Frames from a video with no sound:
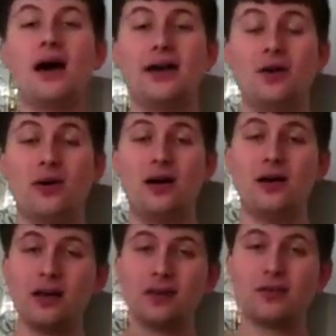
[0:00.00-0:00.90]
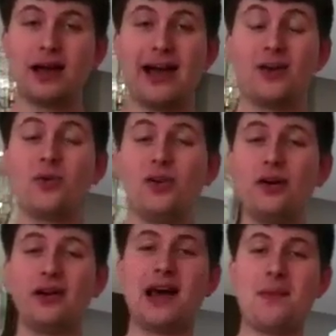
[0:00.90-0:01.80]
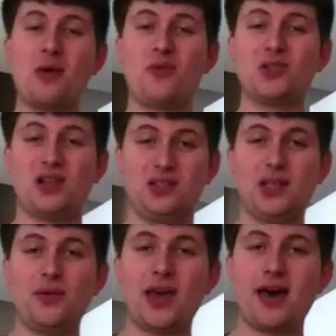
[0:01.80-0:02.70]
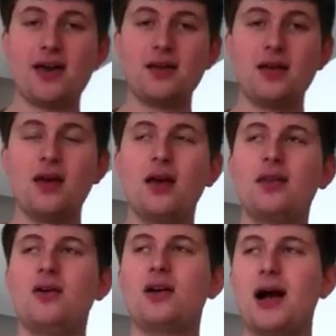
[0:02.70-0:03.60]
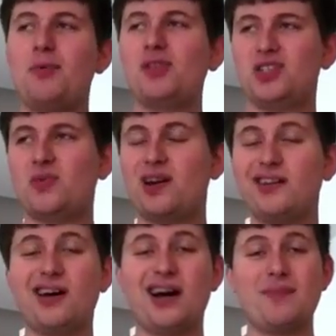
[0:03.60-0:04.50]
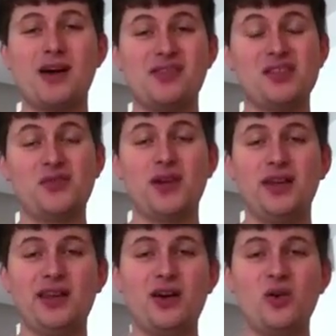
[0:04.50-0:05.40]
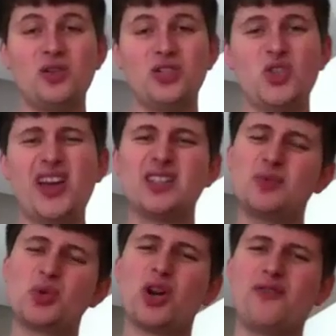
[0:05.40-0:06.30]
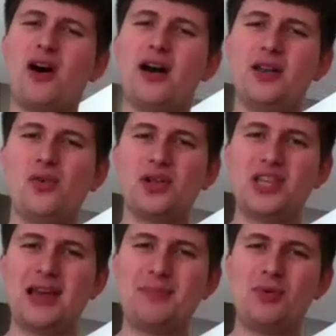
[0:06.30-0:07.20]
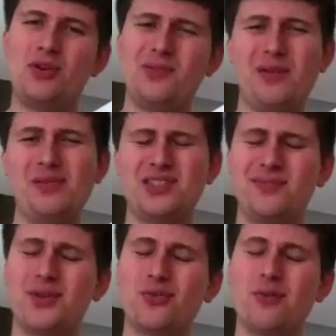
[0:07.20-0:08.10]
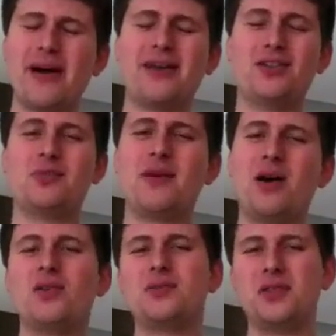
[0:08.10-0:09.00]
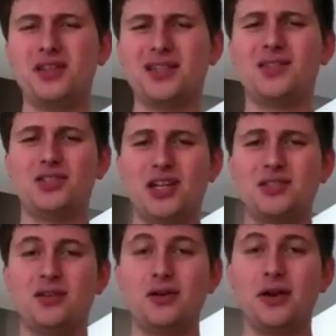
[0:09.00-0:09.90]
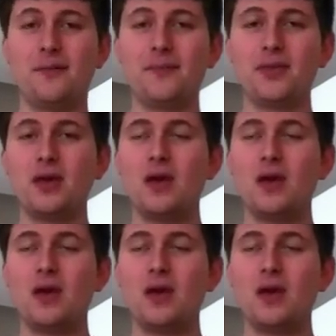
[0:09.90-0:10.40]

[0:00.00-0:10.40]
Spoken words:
Hi Noel. I had a really great time that first lesson that we had. There are a couple things I wanted to talk about in this video, just so you have some sort of audio example, maybe some little reminders about some of the things I suggested doing.